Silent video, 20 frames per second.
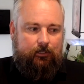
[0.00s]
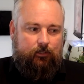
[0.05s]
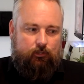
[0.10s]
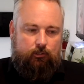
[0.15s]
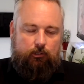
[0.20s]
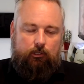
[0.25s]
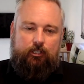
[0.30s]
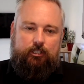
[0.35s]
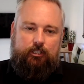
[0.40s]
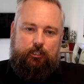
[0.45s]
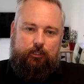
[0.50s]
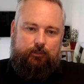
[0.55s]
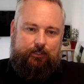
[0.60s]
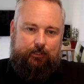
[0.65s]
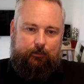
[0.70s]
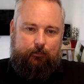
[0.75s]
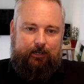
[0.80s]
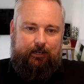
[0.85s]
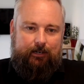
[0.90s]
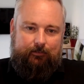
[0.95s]
try and use
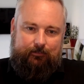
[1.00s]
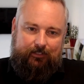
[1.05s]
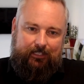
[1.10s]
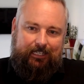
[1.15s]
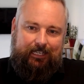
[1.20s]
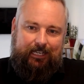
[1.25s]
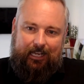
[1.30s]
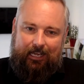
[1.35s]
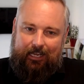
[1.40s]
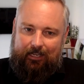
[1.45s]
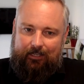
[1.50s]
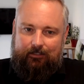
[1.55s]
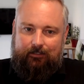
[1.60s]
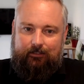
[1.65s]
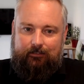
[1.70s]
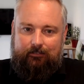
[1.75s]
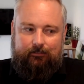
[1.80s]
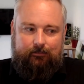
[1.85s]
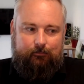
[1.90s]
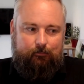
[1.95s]
it wherever you
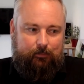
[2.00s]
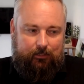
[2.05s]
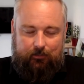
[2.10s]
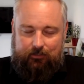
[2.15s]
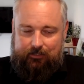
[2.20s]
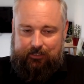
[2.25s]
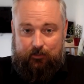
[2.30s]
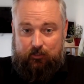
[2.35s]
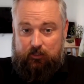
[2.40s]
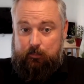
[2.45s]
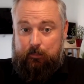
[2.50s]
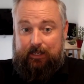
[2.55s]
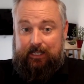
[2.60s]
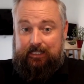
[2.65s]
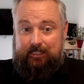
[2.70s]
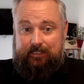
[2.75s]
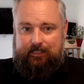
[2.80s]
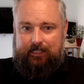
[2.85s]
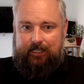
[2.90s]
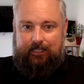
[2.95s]
can because it
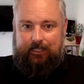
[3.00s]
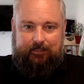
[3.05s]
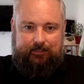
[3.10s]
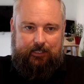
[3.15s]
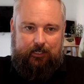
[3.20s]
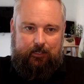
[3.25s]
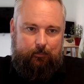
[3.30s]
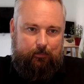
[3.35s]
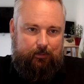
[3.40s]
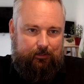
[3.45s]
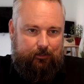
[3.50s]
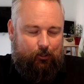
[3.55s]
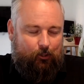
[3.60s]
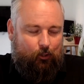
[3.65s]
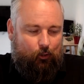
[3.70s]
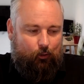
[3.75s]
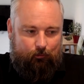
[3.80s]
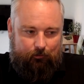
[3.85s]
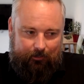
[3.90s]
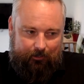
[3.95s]
speeds things up in the
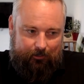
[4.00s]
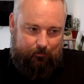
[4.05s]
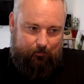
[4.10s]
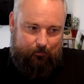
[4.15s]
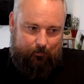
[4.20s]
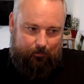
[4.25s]
long run.